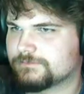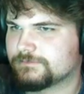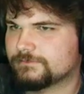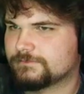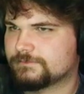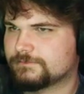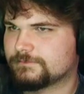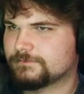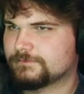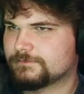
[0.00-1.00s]

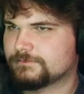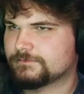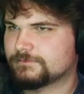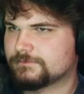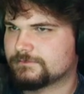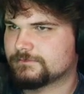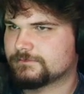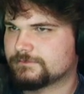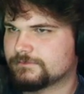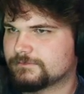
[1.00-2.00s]
Nobody speaks.